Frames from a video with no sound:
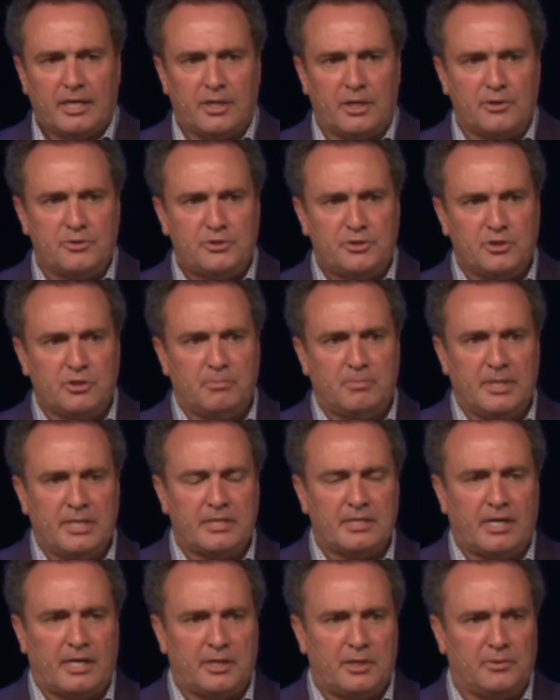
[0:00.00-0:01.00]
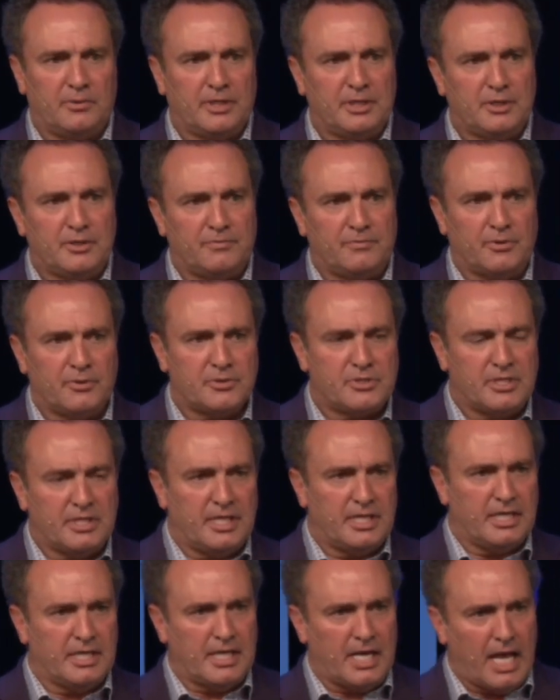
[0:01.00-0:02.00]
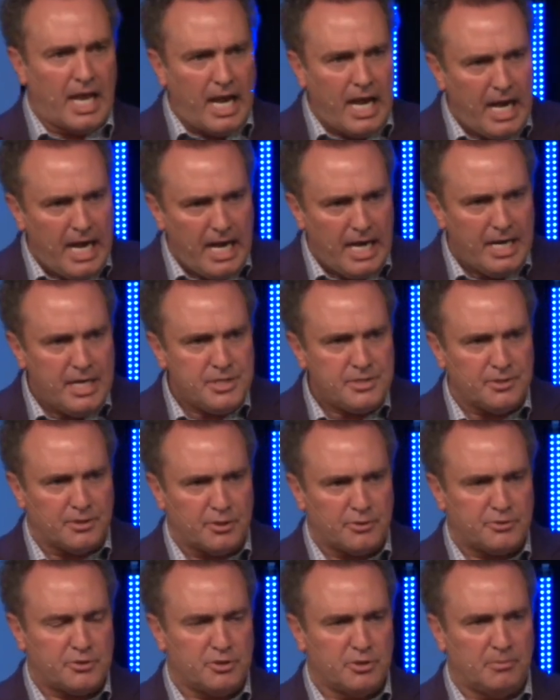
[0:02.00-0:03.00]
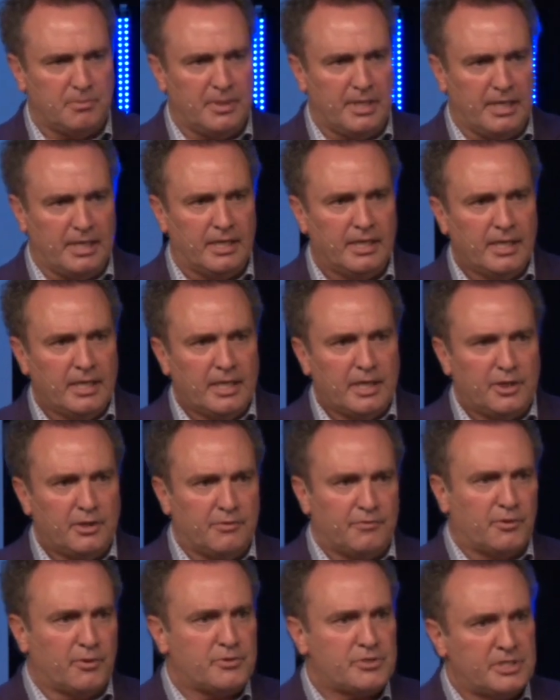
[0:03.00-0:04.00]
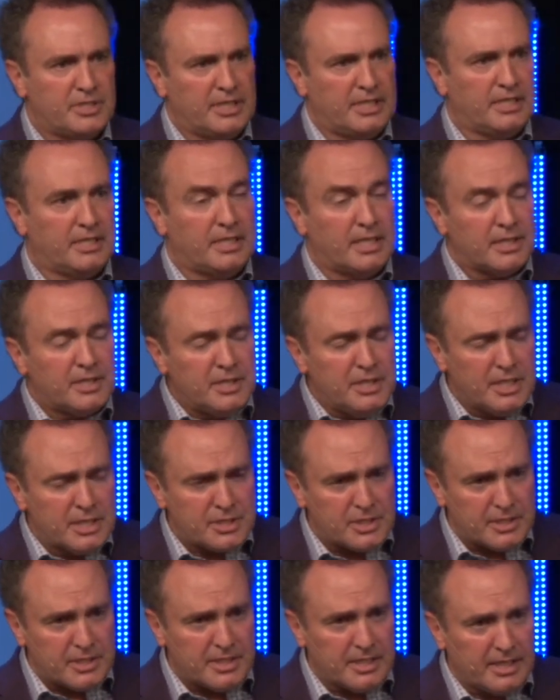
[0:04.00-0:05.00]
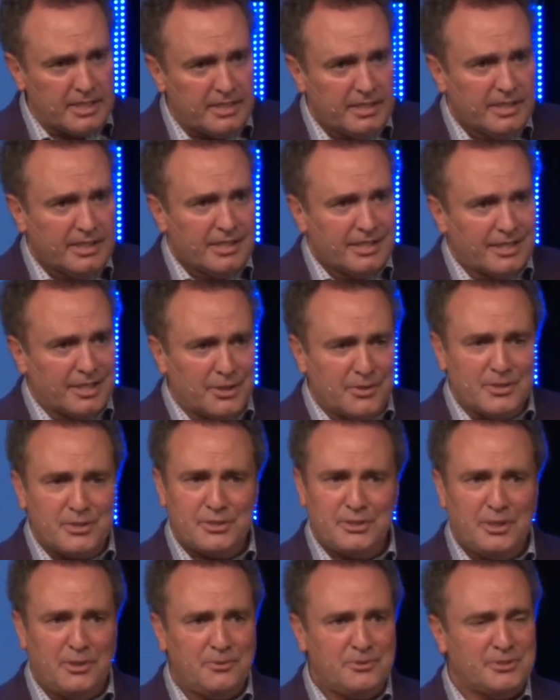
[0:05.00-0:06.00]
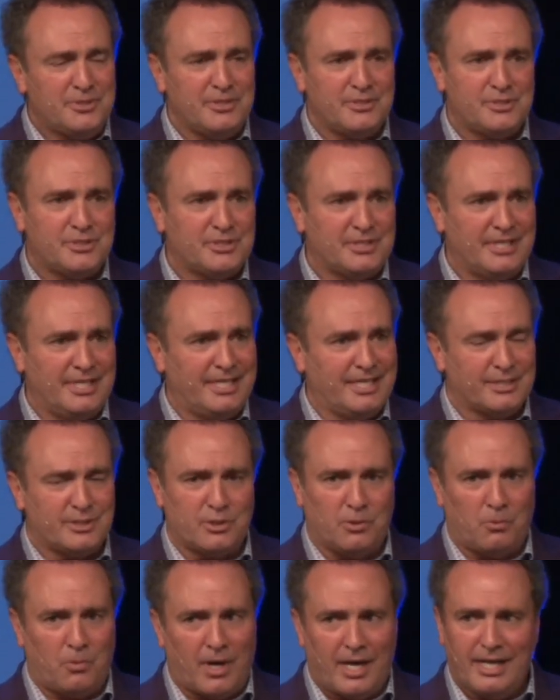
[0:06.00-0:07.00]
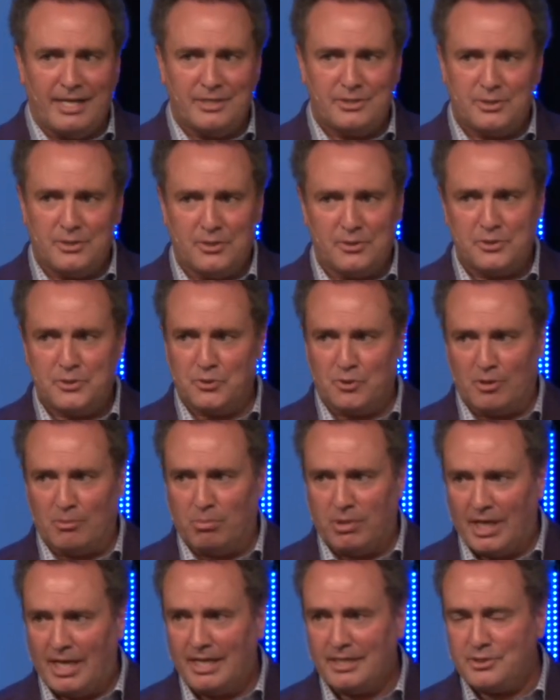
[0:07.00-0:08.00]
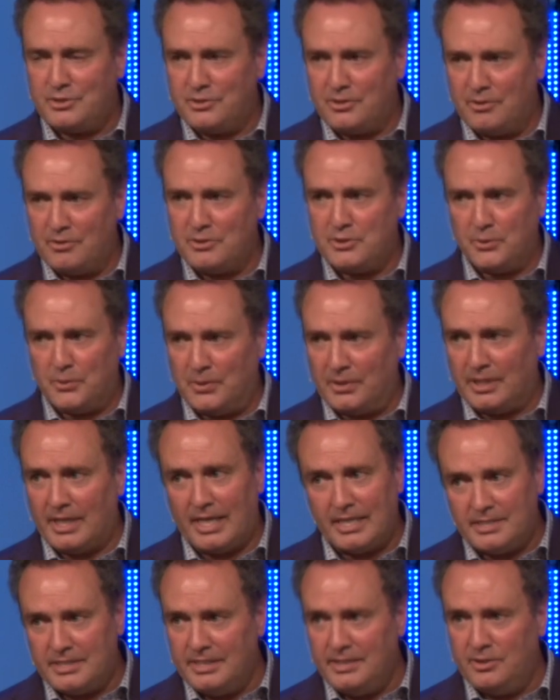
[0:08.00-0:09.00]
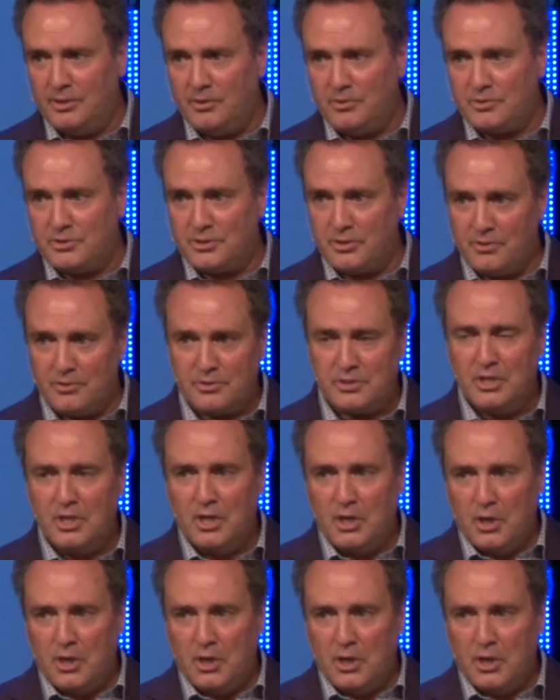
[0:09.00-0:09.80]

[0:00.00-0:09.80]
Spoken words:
there should be not only diversity in age, there should be diversity in ethnicity. There is no such thing as a white church or a black church or a Latino church